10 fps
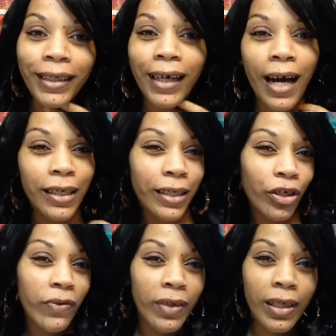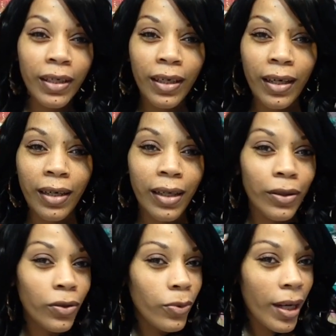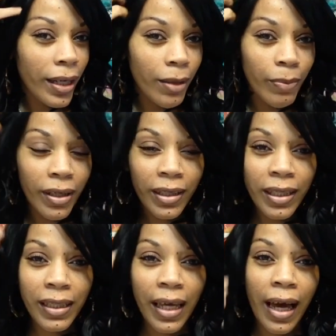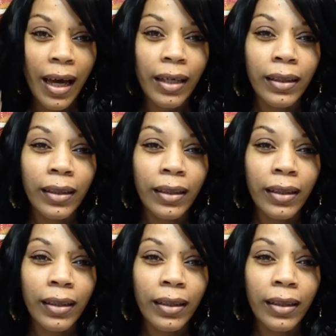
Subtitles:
I shifted it, and I was like, ooh, I like it better to the side.